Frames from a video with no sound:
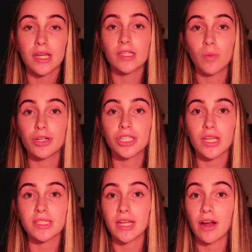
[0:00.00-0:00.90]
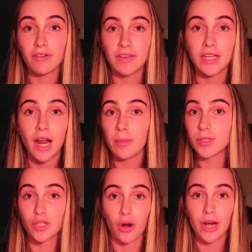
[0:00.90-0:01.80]
is watching this and are offended, I'm
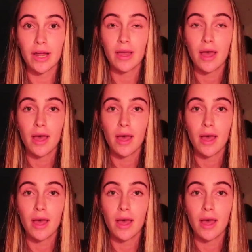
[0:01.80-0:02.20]
sorry,